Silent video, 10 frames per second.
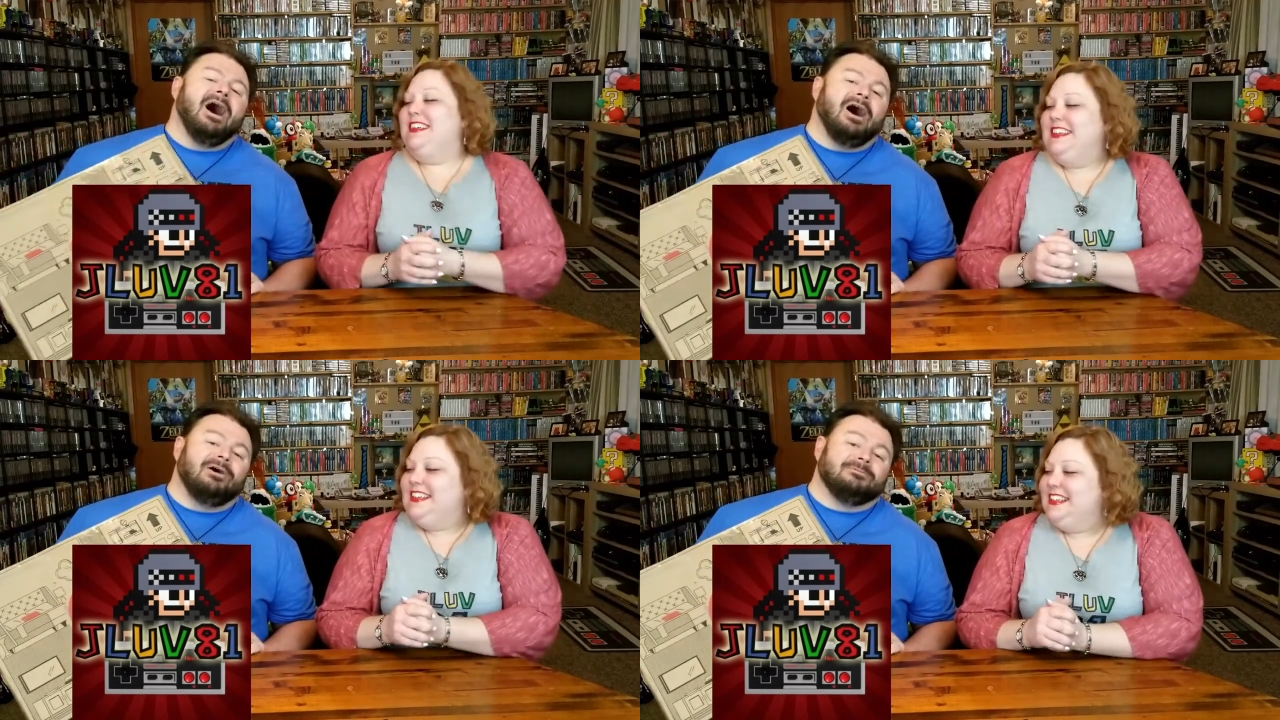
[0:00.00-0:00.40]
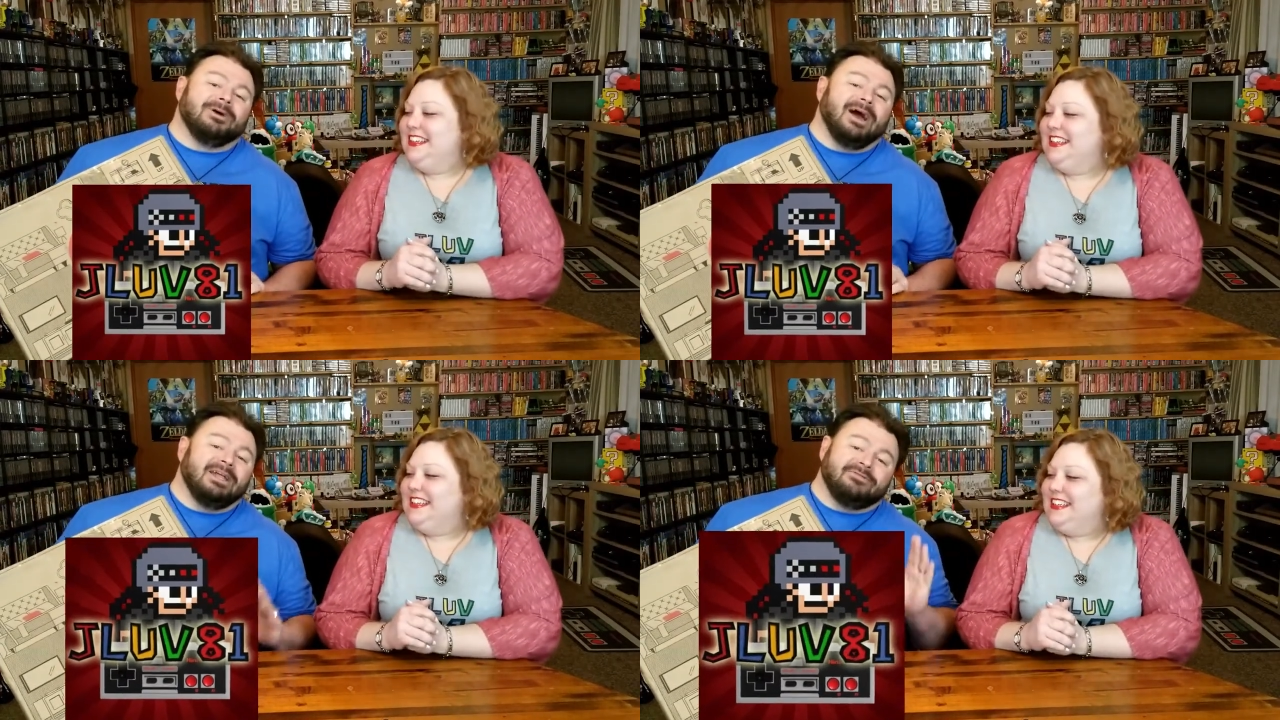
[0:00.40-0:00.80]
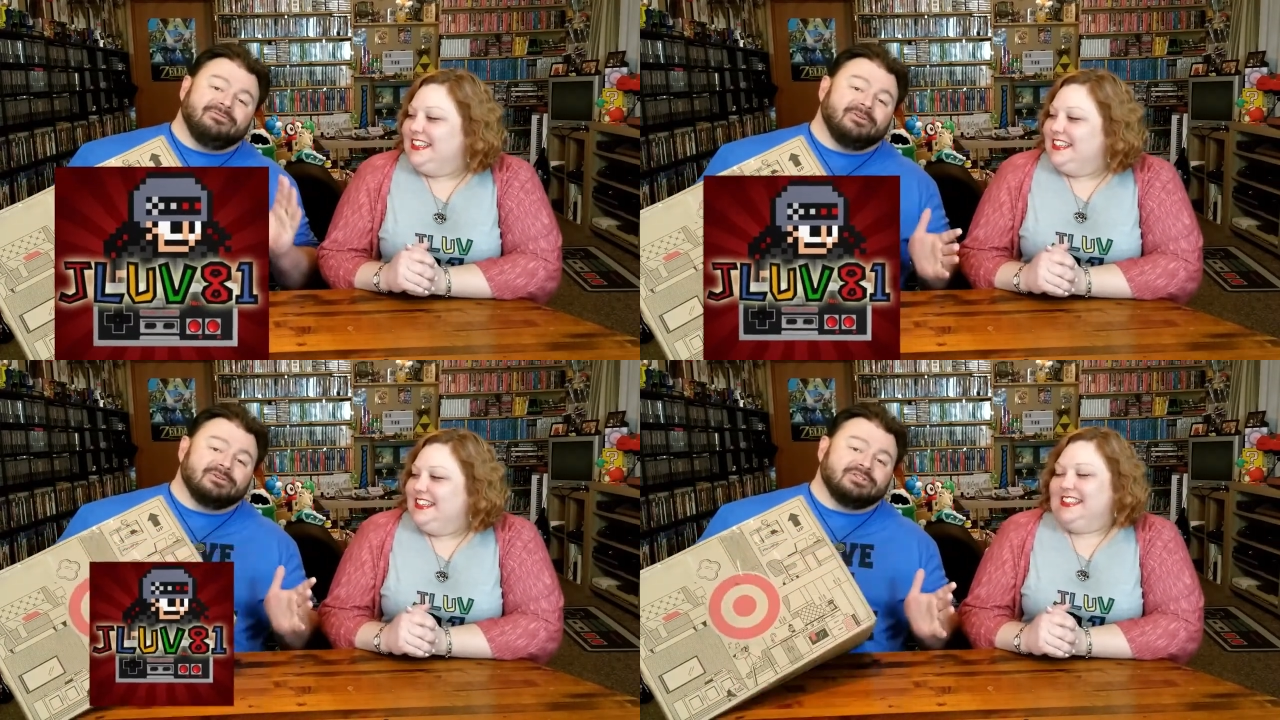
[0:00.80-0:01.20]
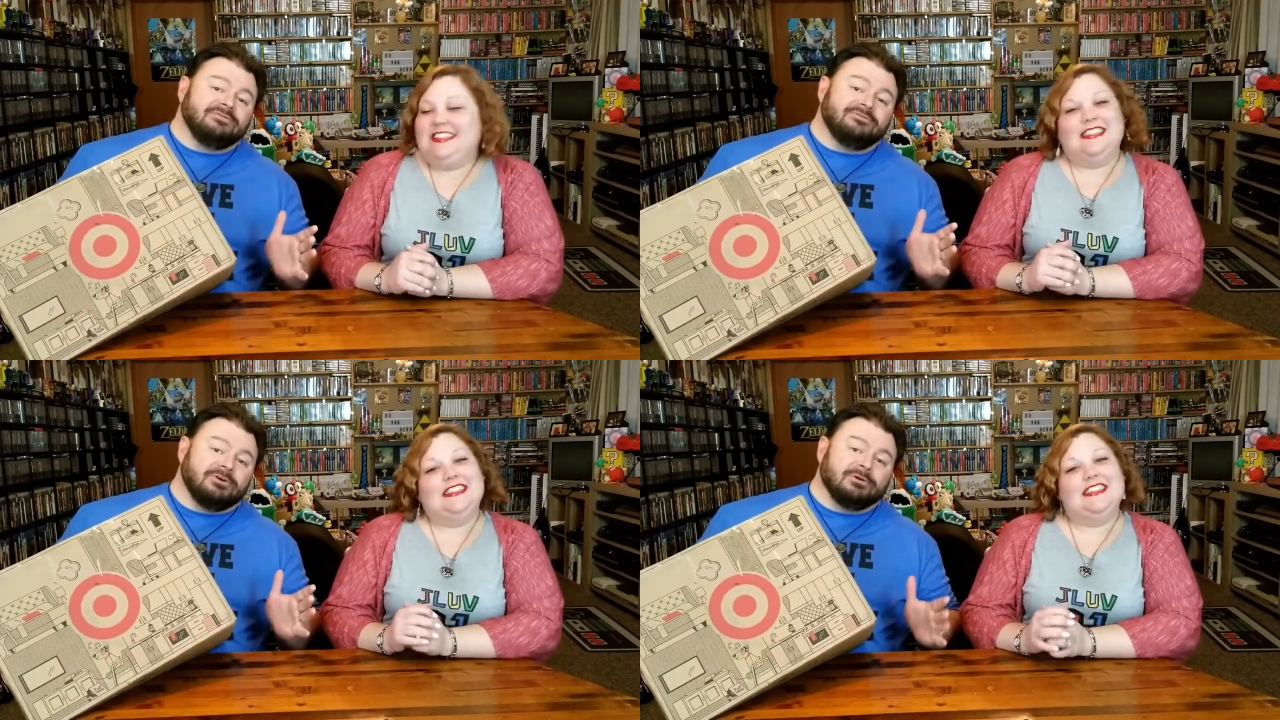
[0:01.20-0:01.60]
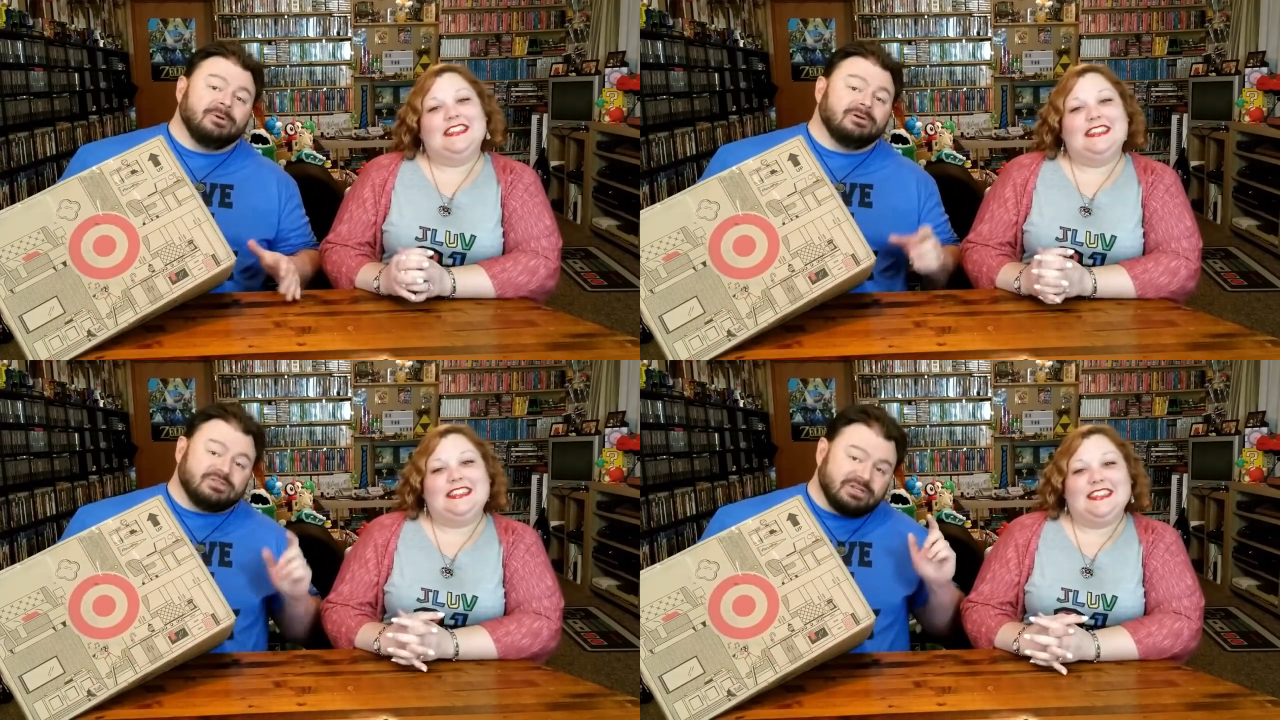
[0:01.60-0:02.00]
Speaker 1: All right, first and
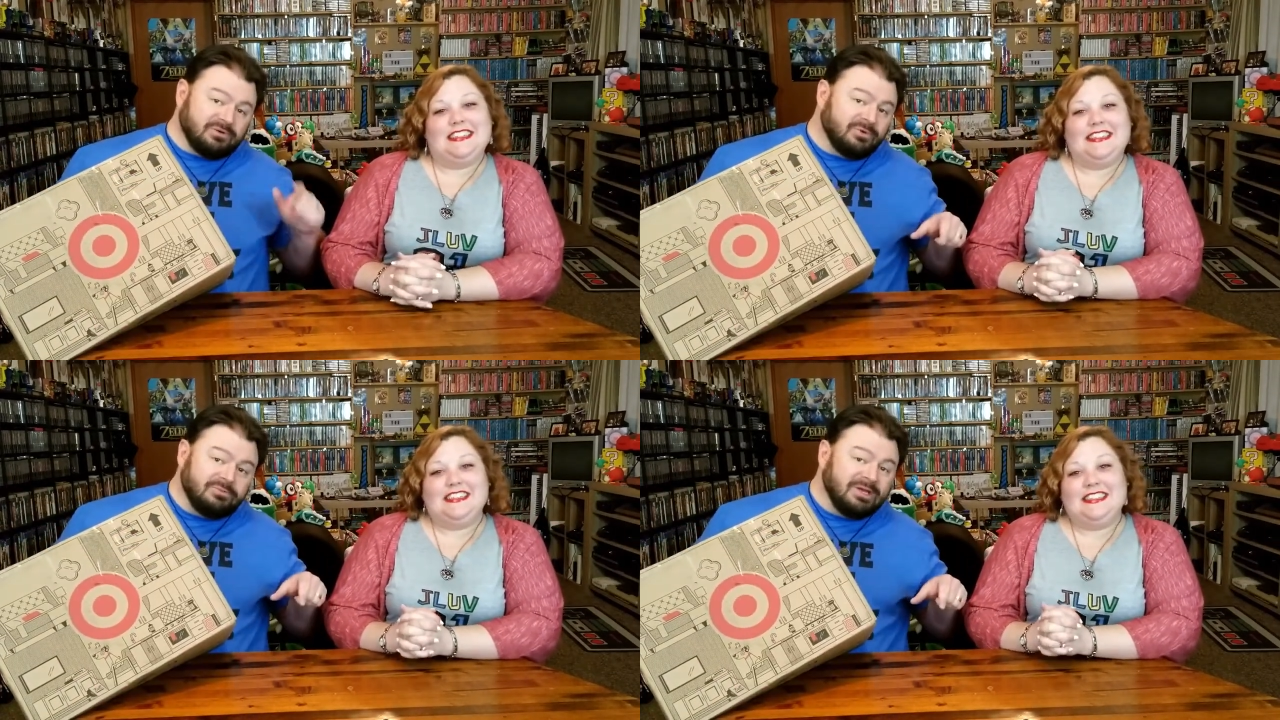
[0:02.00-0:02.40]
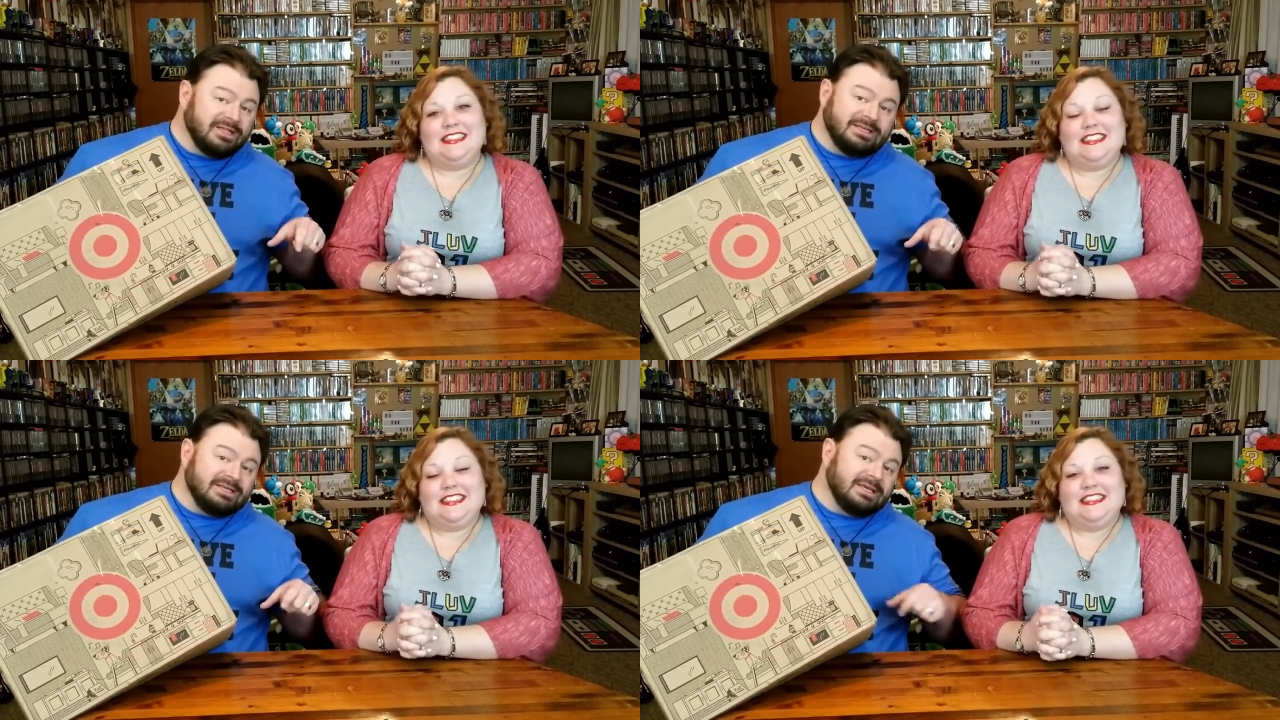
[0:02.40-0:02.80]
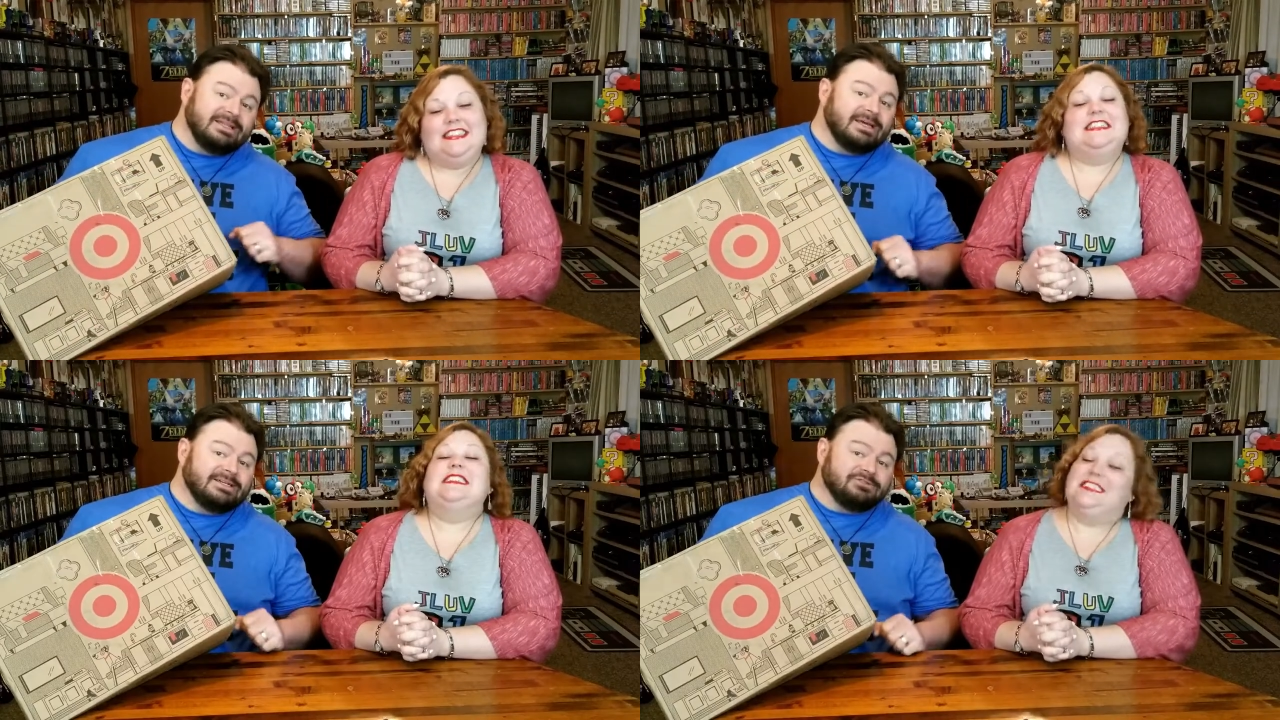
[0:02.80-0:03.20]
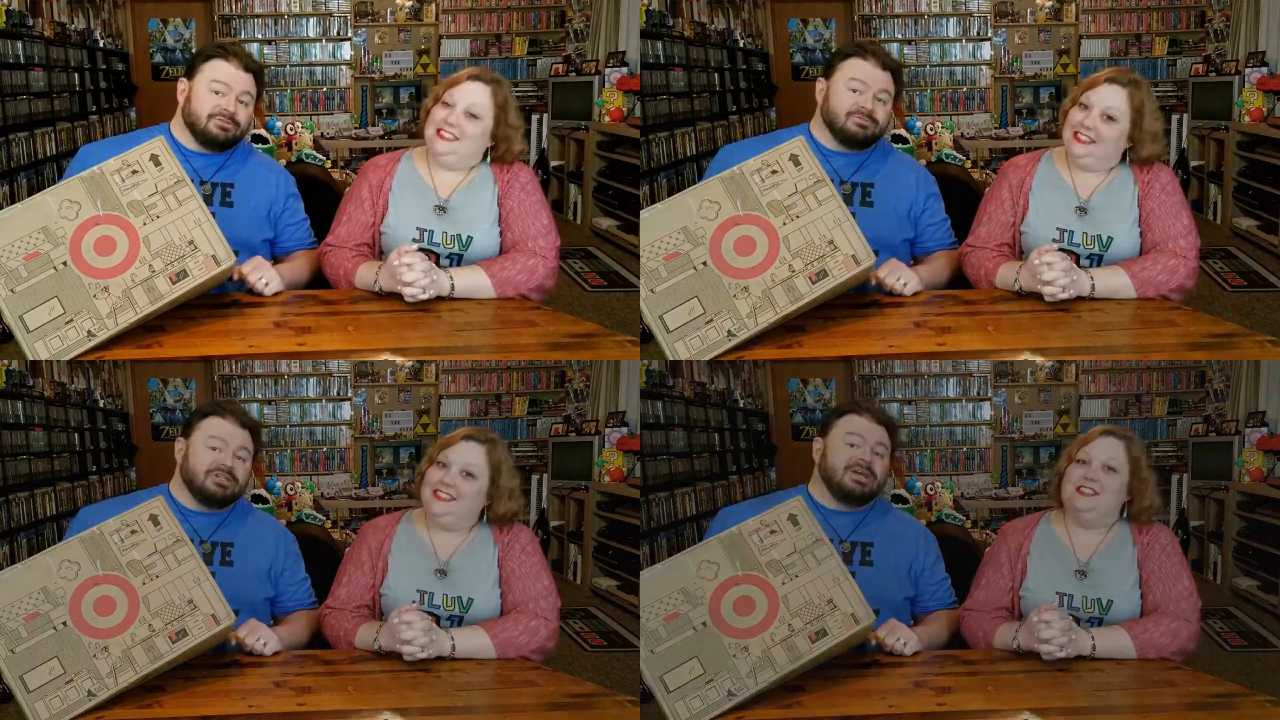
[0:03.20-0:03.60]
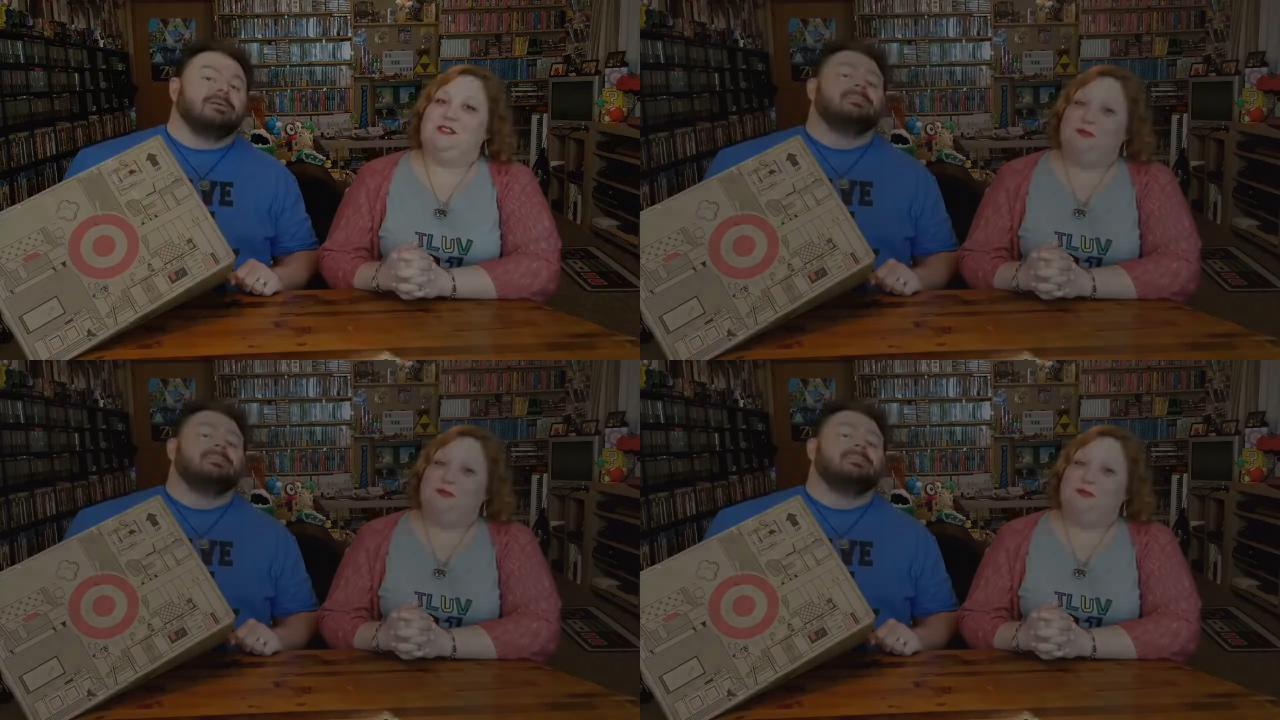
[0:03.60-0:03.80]
foremost, there will be a link in that description down